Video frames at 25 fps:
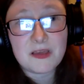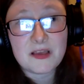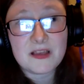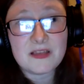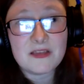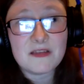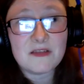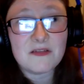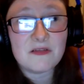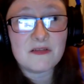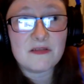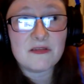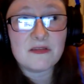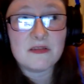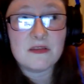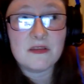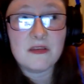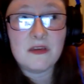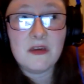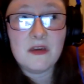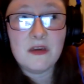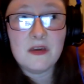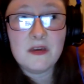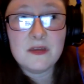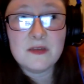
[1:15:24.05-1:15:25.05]
Like there's
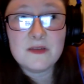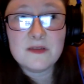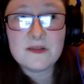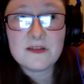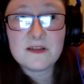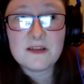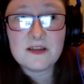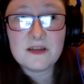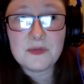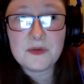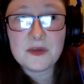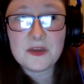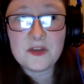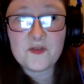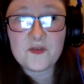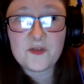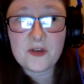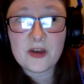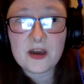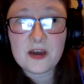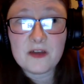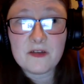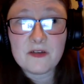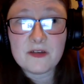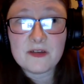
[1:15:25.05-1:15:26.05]
there's going to be a
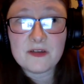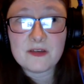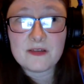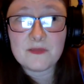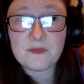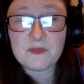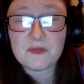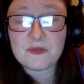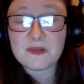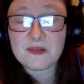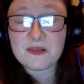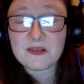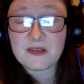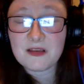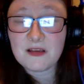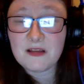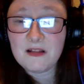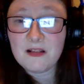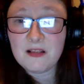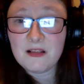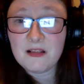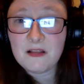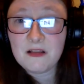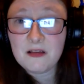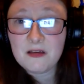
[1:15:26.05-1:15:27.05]
drag race
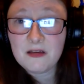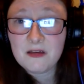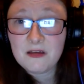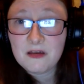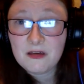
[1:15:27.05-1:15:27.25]
Brazil.